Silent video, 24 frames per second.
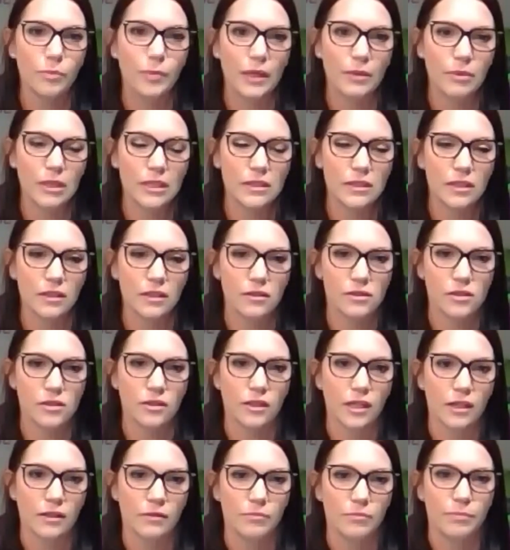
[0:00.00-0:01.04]
baby teeth
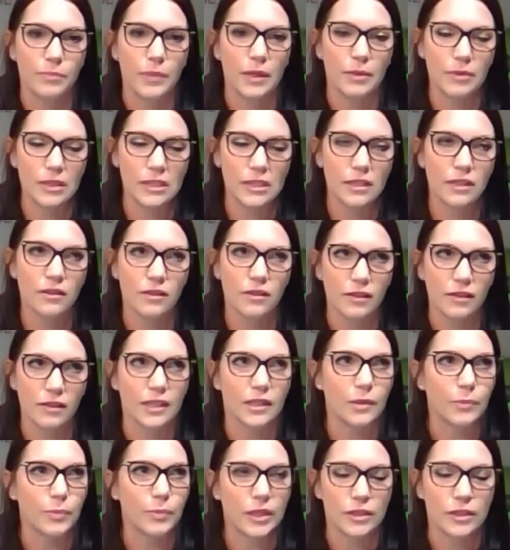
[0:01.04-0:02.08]
are like
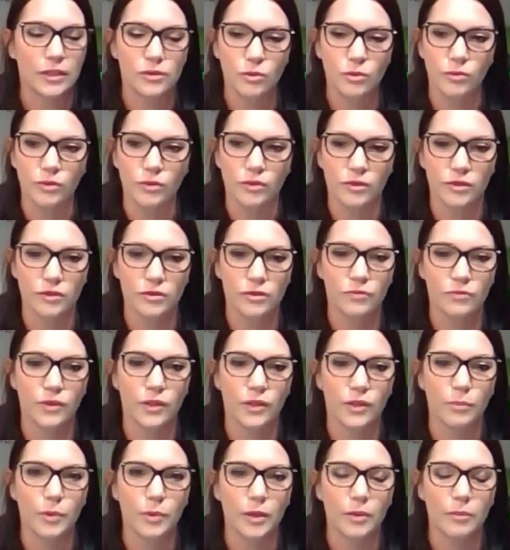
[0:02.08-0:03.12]
the placeholders for
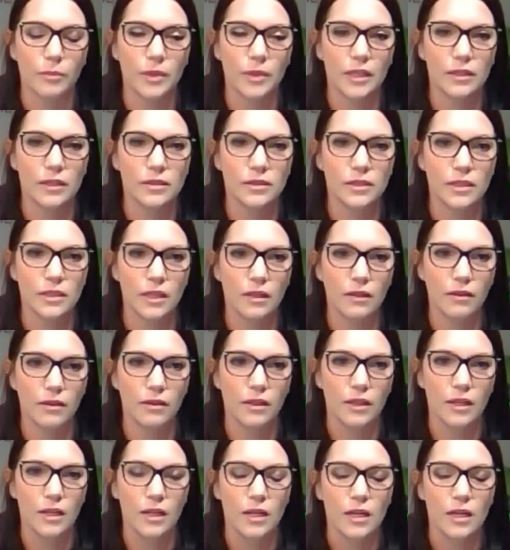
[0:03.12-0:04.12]
your permanent teeth.